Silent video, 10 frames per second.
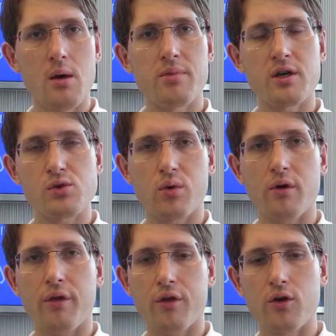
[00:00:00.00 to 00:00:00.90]
because we're
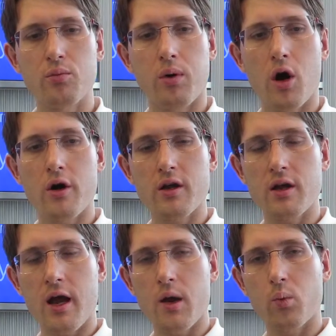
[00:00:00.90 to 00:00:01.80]
a third party
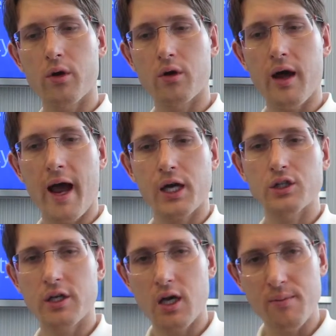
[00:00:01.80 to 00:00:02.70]
and we're
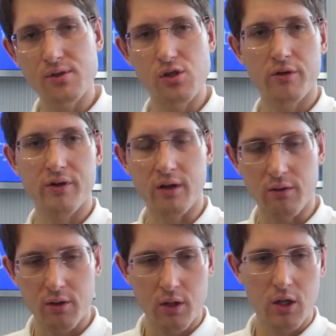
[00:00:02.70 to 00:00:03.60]
actually observing
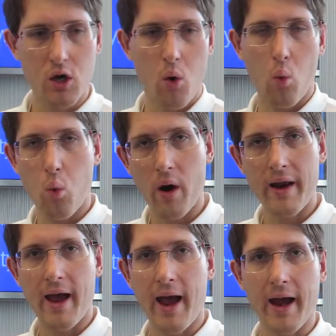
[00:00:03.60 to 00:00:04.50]
what
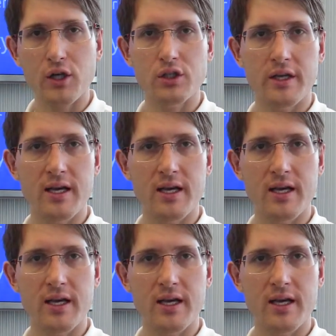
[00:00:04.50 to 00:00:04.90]
actually